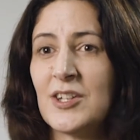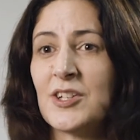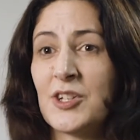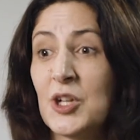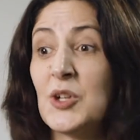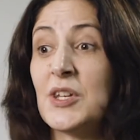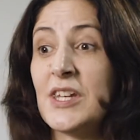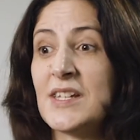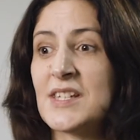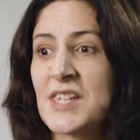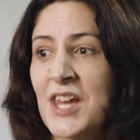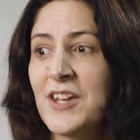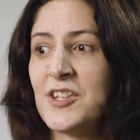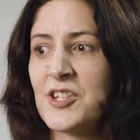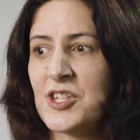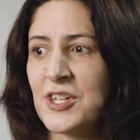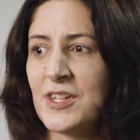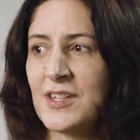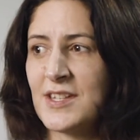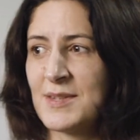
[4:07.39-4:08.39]
good
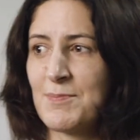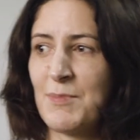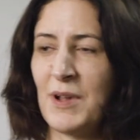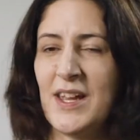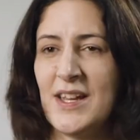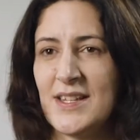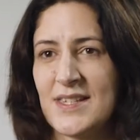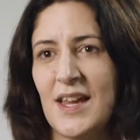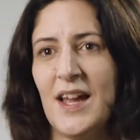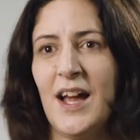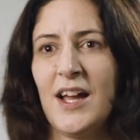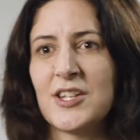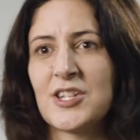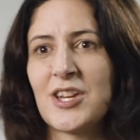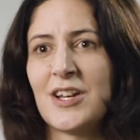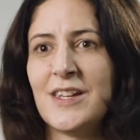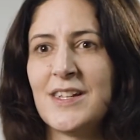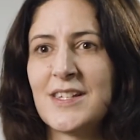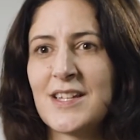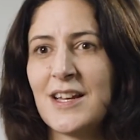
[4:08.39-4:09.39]
intentions, but is it
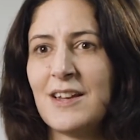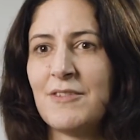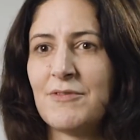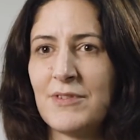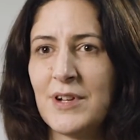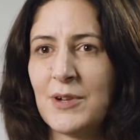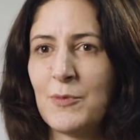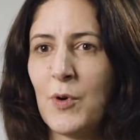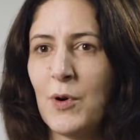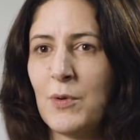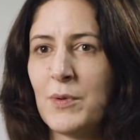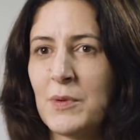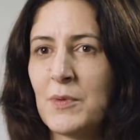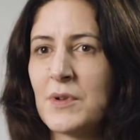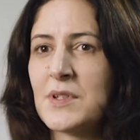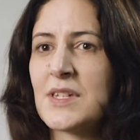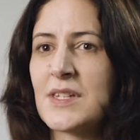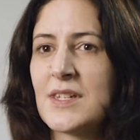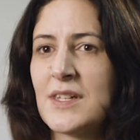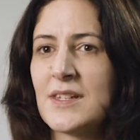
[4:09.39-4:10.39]
actually delivering what we
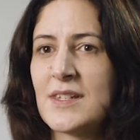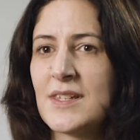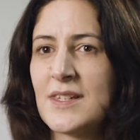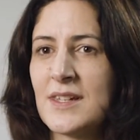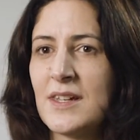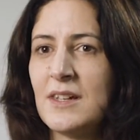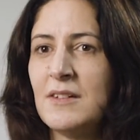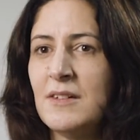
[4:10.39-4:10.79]
wanted it to do?